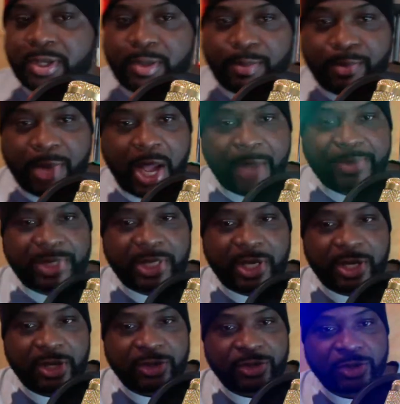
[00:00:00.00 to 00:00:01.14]
Mob
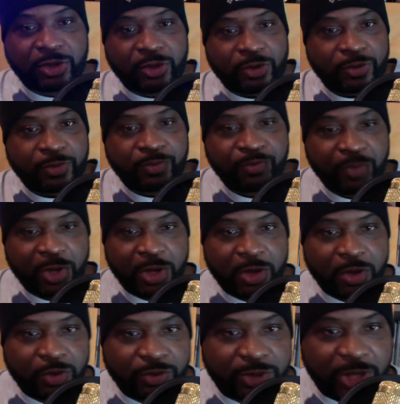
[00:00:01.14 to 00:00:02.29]
Tales. So
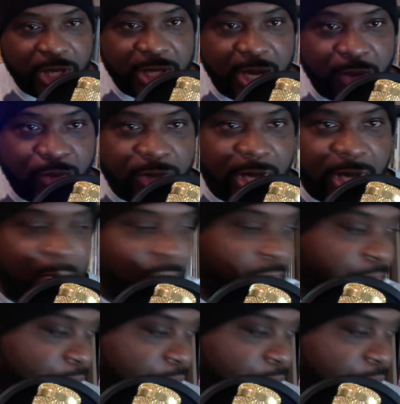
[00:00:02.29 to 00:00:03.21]
go check that one out.